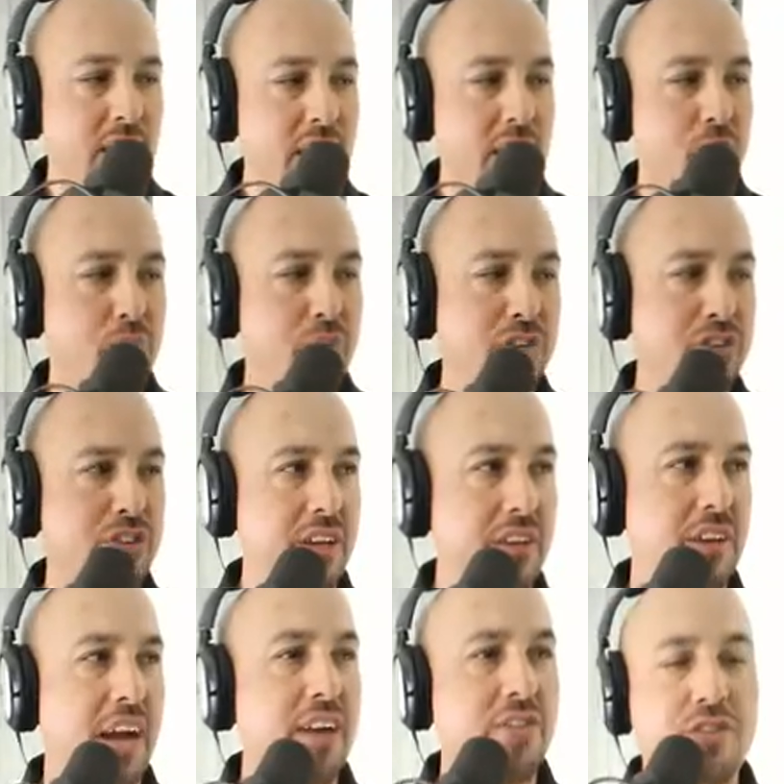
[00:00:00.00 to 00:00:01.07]
I appreciate
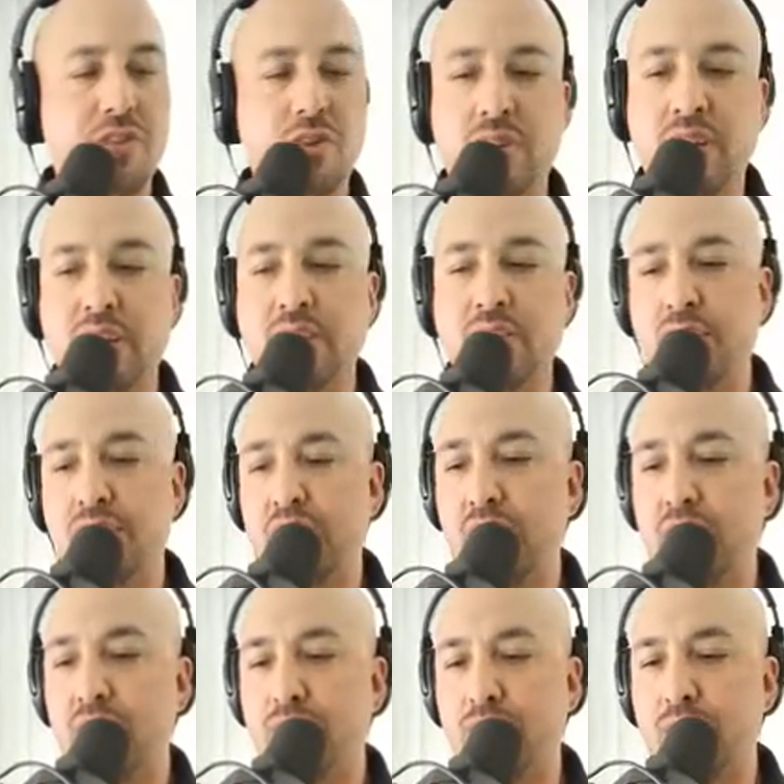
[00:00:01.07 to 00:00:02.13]
you guys tuning in, so
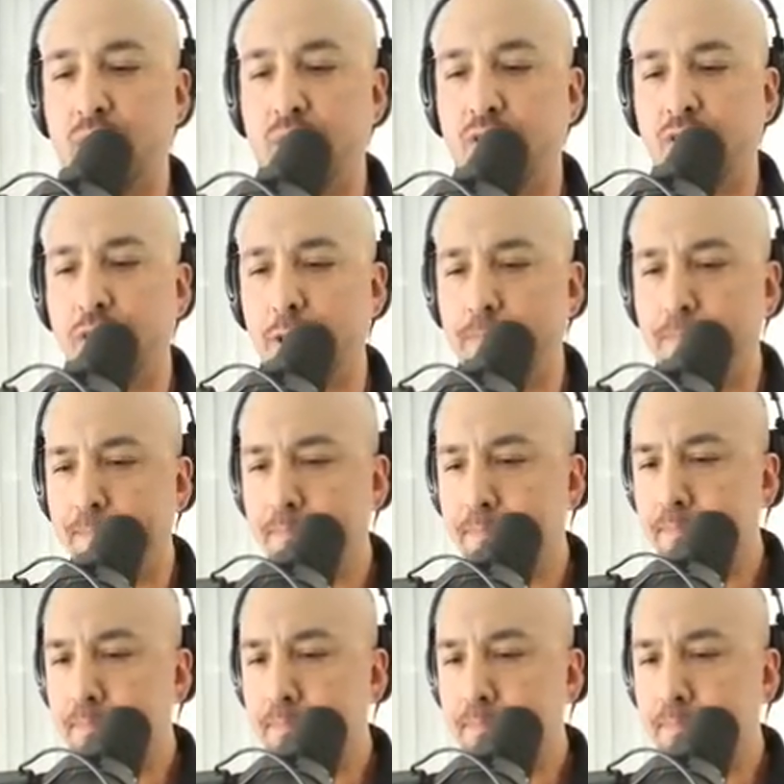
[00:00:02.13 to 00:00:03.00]
thank you for doing so.